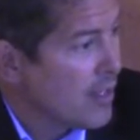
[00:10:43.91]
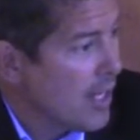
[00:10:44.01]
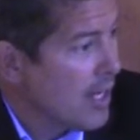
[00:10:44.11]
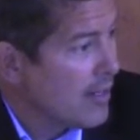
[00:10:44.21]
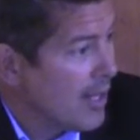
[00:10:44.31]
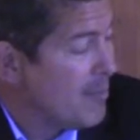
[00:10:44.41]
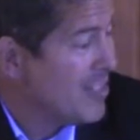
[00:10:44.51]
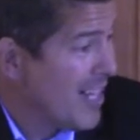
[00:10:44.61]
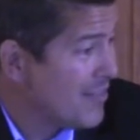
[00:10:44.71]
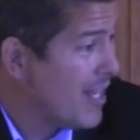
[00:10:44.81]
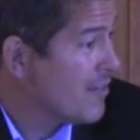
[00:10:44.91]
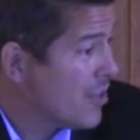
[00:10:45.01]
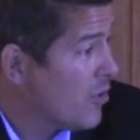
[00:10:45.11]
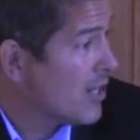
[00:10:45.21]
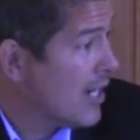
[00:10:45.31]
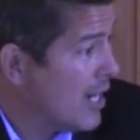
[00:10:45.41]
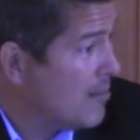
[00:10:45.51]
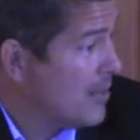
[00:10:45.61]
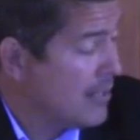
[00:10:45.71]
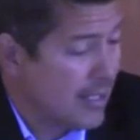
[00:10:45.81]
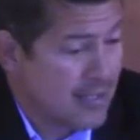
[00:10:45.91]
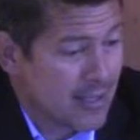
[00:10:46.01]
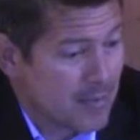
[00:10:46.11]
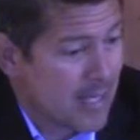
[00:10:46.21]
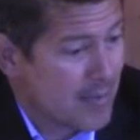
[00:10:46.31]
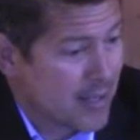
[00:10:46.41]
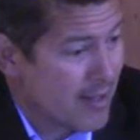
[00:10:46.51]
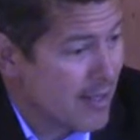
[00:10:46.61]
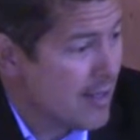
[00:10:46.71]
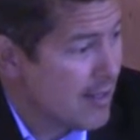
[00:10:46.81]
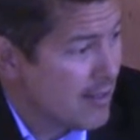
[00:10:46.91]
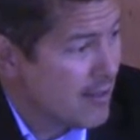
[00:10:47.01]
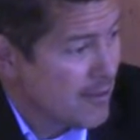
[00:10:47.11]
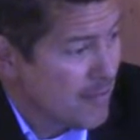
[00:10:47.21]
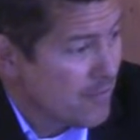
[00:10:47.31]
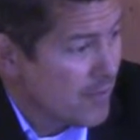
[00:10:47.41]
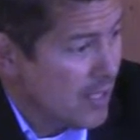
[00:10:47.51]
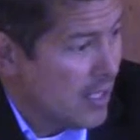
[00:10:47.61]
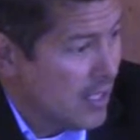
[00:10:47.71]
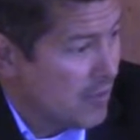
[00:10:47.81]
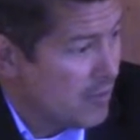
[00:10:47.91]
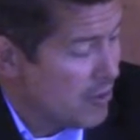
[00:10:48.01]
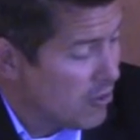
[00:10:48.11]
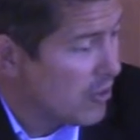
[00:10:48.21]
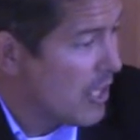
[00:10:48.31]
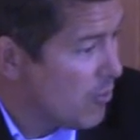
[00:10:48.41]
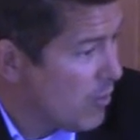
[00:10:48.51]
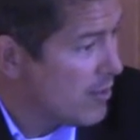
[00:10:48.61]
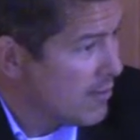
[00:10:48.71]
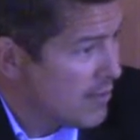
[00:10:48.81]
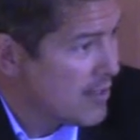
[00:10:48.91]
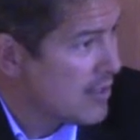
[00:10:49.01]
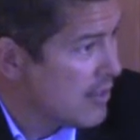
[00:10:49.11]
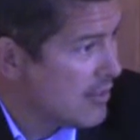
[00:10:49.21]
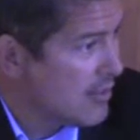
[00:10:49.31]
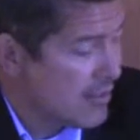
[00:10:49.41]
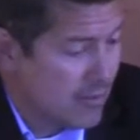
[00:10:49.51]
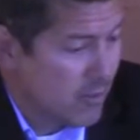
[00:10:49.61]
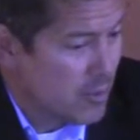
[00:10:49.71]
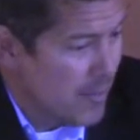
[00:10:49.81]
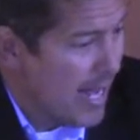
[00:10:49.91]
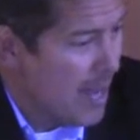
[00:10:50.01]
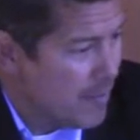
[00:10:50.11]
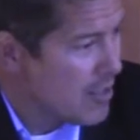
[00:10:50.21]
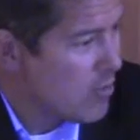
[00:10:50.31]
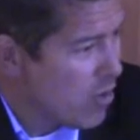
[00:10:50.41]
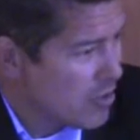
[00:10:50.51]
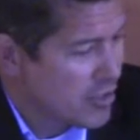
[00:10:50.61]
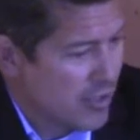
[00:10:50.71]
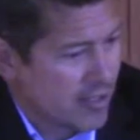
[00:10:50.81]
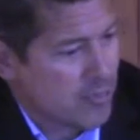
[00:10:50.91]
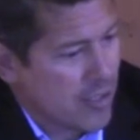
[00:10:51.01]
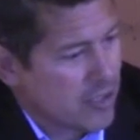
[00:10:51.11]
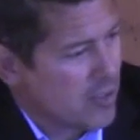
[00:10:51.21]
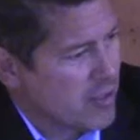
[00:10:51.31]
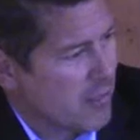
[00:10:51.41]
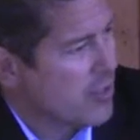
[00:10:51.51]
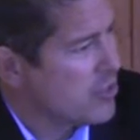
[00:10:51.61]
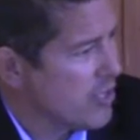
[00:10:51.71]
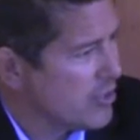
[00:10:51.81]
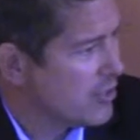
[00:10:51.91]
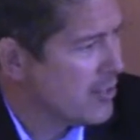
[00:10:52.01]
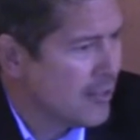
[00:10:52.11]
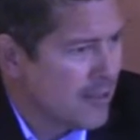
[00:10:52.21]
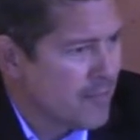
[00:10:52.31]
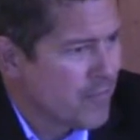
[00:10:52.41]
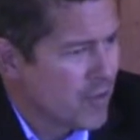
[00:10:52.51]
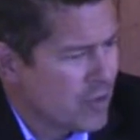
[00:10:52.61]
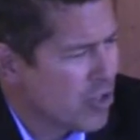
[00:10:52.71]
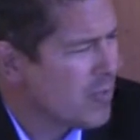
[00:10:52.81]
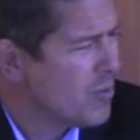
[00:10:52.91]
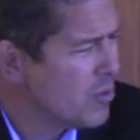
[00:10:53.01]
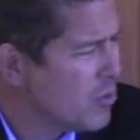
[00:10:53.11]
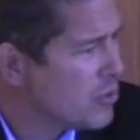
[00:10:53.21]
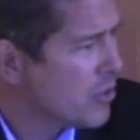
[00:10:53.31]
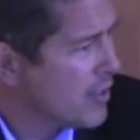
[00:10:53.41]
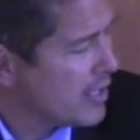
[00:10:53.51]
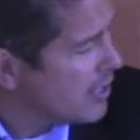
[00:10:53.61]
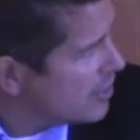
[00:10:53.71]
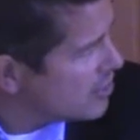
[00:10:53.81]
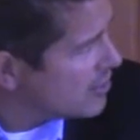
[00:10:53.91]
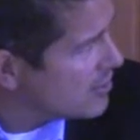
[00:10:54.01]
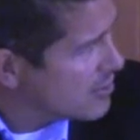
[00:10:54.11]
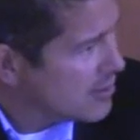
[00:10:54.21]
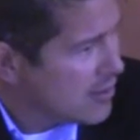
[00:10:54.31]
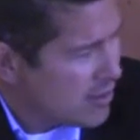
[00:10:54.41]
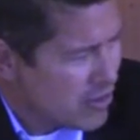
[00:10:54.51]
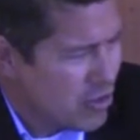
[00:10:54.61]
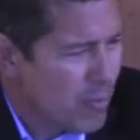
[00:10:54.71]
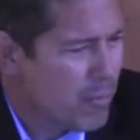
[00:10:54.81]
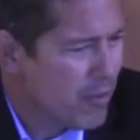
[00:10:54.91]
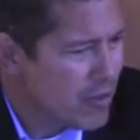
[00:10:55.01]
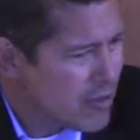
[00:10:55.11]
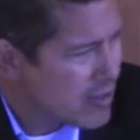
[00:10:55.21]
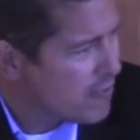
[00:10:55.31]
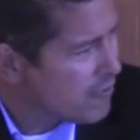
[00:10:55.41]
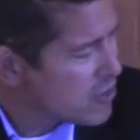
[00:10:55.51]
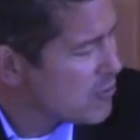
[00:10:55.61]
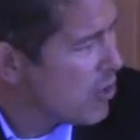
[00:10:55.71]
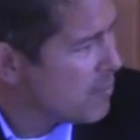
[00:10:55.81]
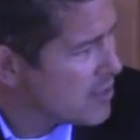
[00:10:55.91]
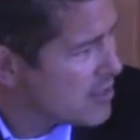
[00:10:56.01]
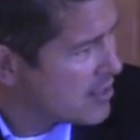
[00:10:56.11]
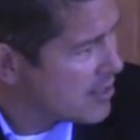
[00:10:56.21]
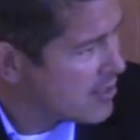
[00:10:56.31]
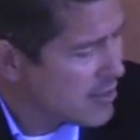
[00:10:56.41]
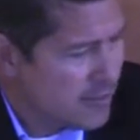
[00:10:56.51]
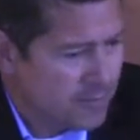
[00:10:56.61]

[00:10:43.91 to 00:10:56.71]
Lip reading: And that means you have to have a growing economy. And sometimes I think that you look at what's been happening in Washington, especially with the administration. There's so many rules and regulations. They're so burdensome for small businesses.